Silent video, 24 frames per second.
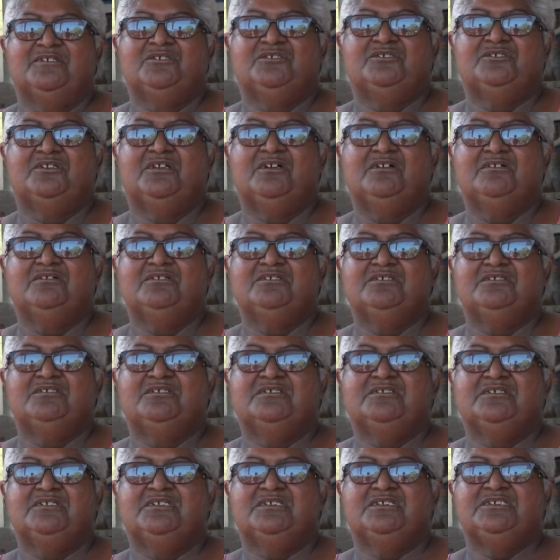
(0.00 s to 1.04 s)
You know,
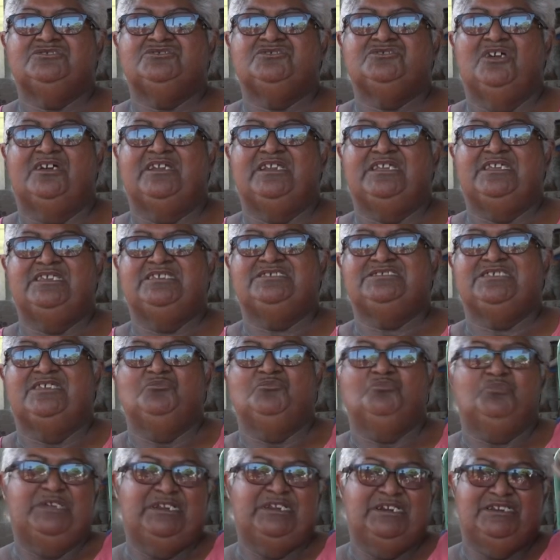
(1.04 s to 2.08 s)
it's not easy.
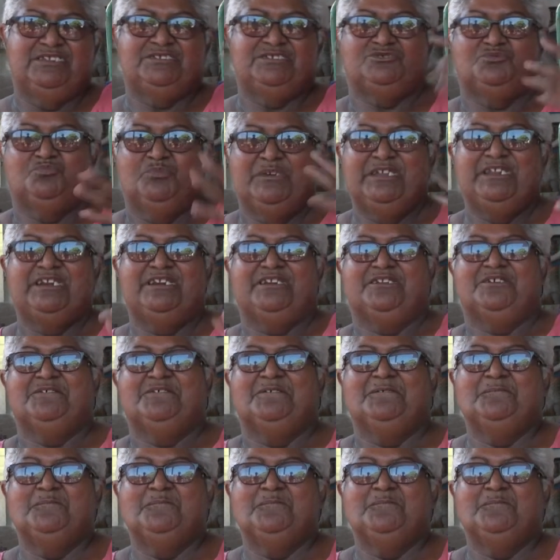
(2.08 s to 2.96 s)
Wind is wind.